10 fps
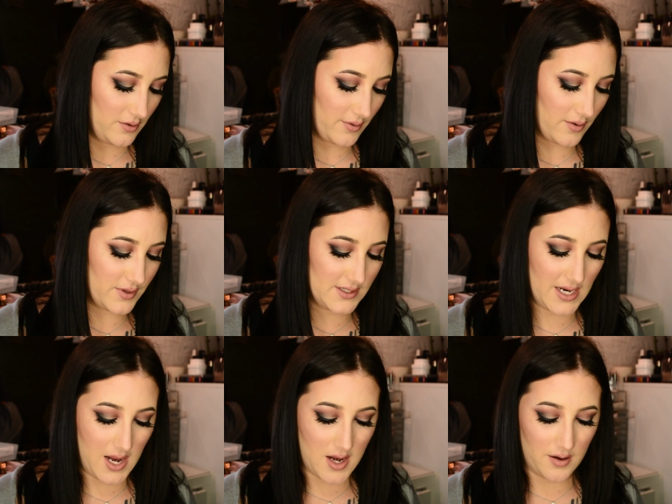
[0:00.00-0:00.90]
throughout the
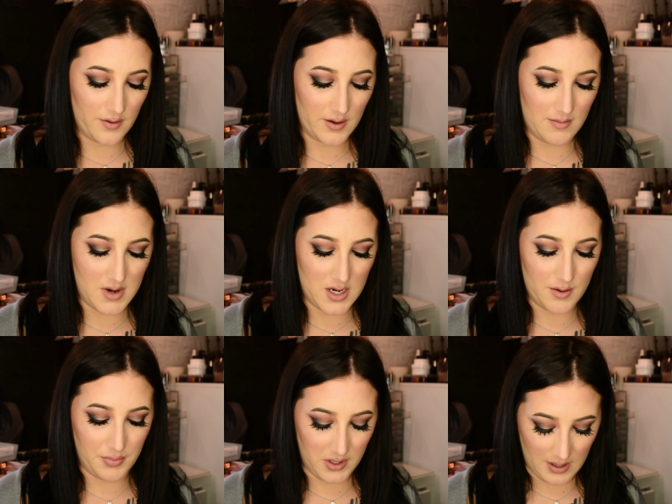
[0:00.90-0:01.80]
day. You know what I mean?
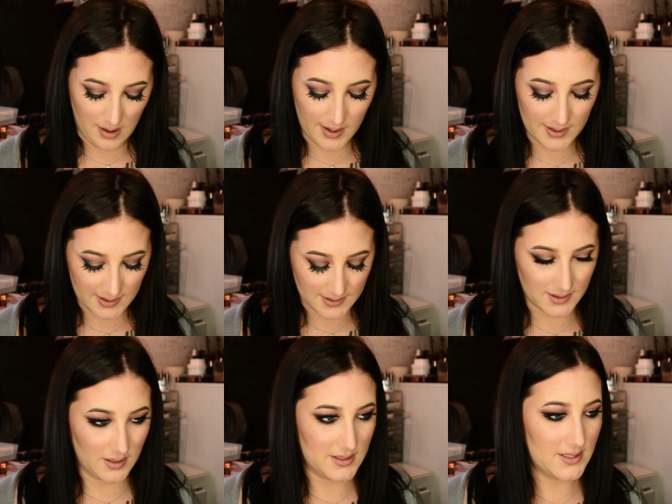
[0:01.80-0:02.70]
You put it on and
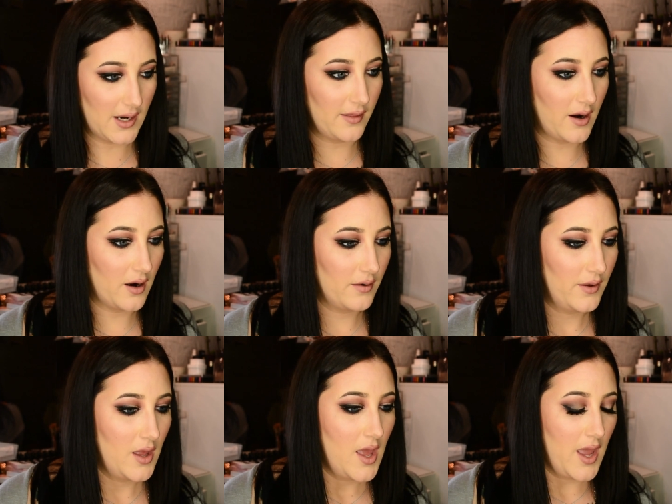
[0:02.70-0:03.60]
it's going to stay there.
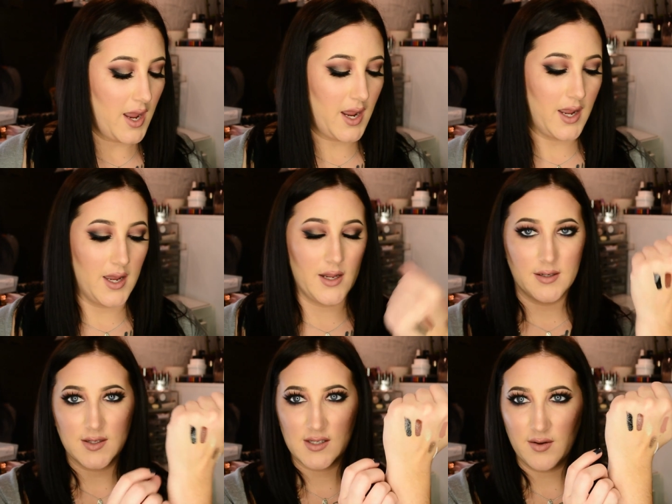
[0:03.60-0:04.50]

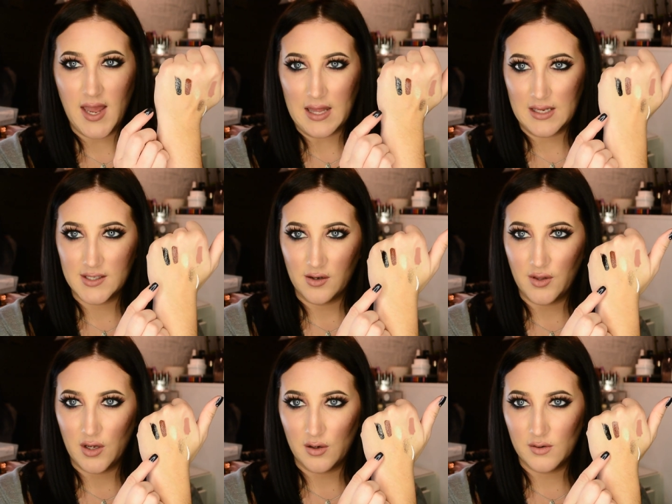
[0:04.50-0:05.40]
And so, yeah, these are
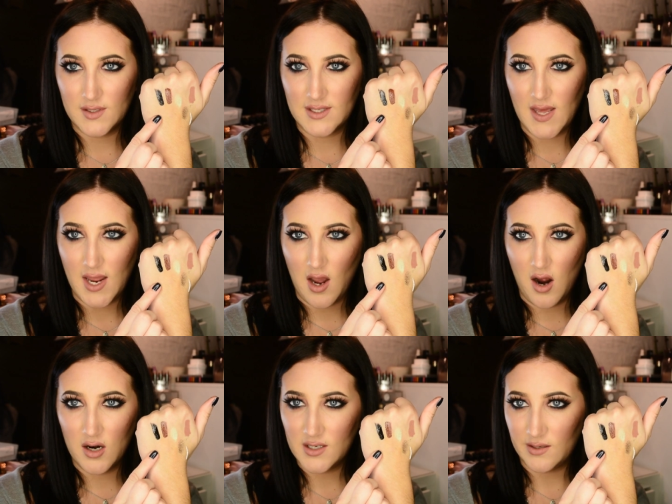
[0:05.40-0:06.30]
those. They
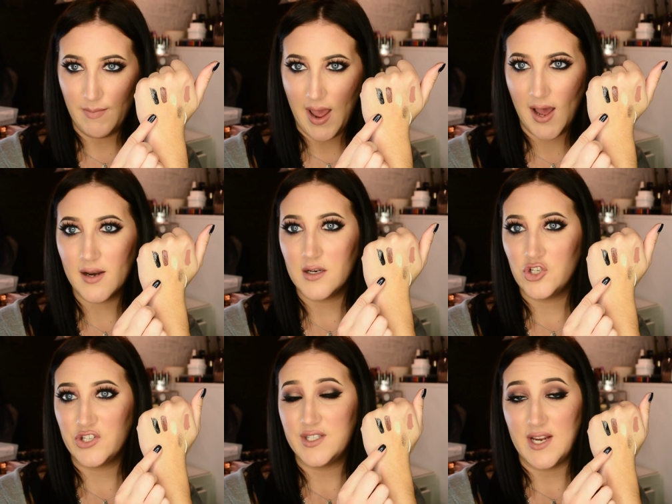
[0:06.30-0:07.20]
aren't matte
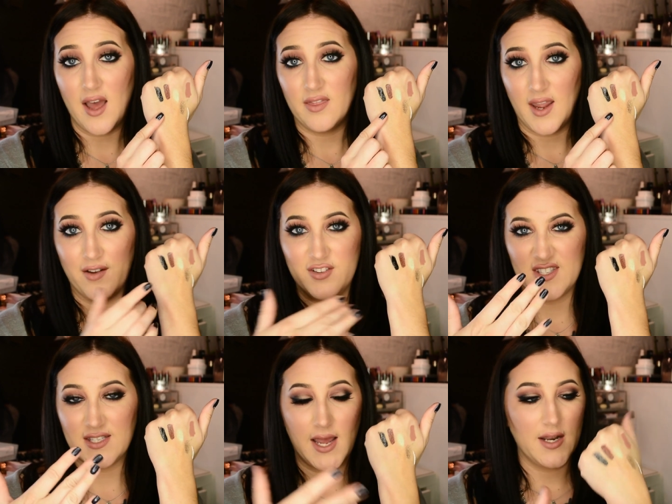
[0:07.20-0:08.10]
just yet. They haven't
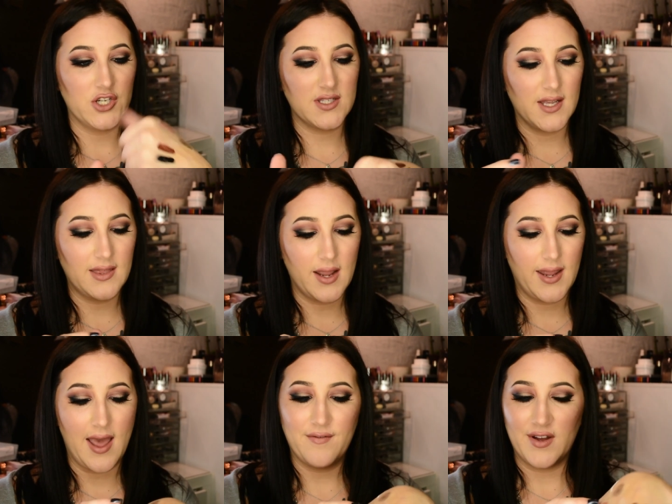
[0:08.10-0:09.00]
set. Just like that
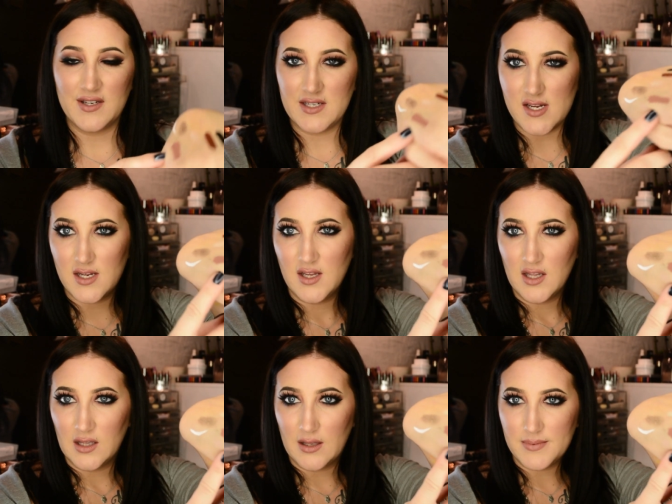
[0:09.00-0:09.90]
Kat Von D
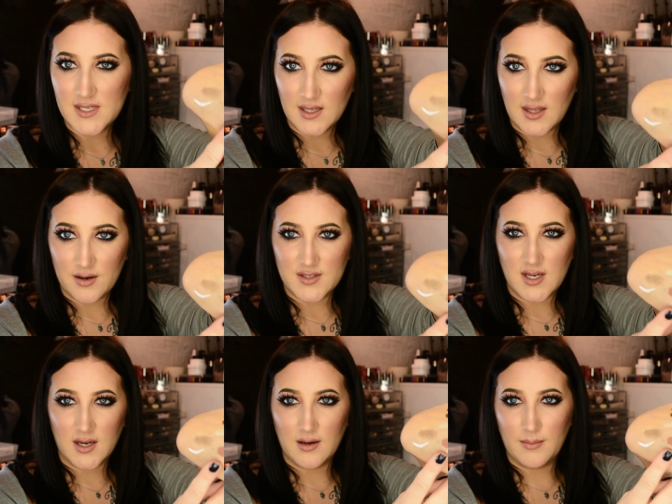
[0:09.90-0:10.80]
lipstick that I was
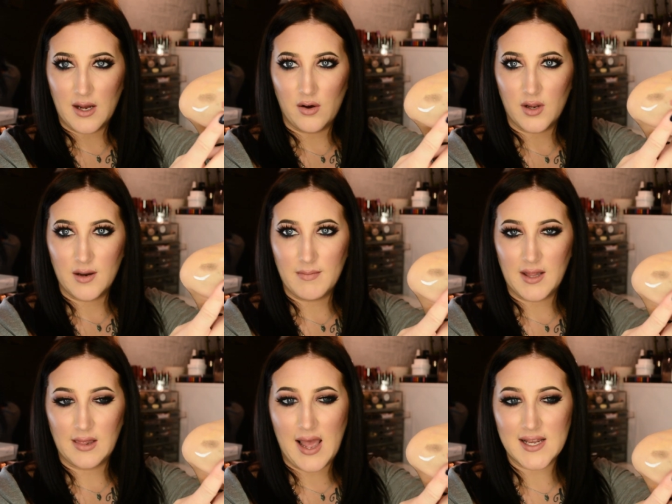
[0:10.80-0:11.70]
talking about in
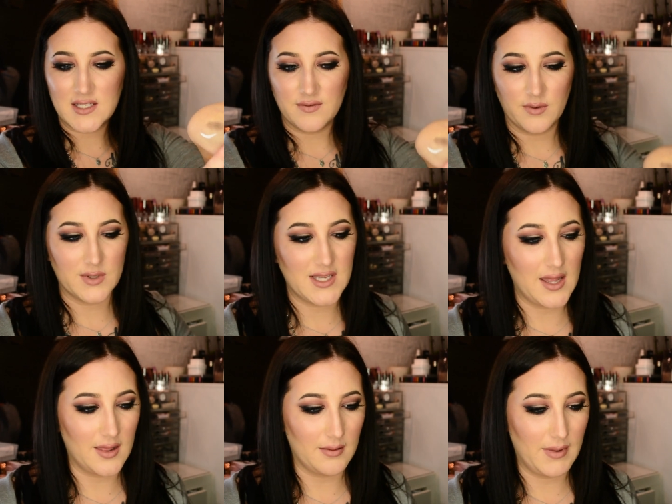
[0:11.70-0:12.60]
my last... Was
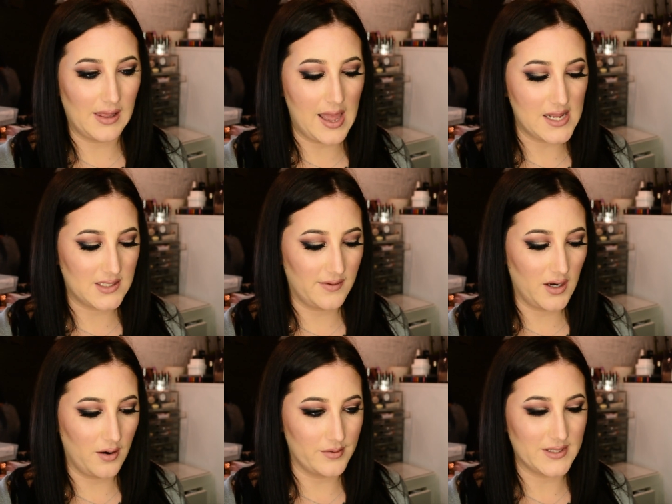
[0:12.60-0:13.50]
that my last
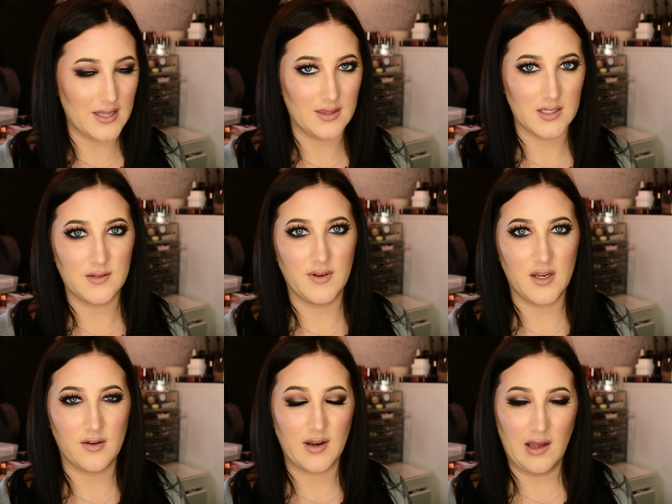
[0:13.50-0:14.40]
video or was that this
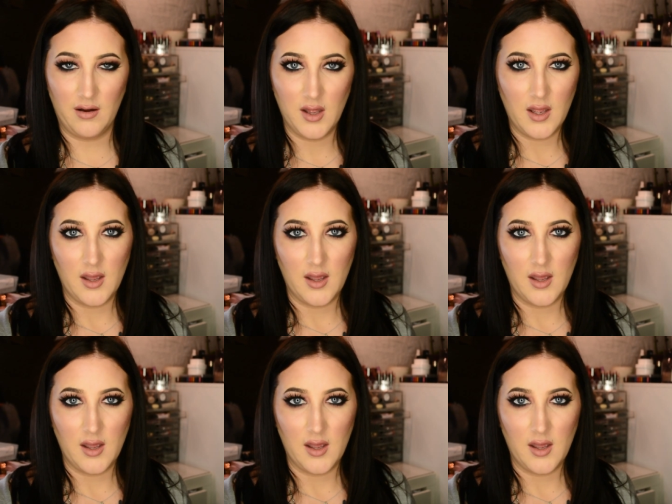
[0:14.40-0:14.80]
video now?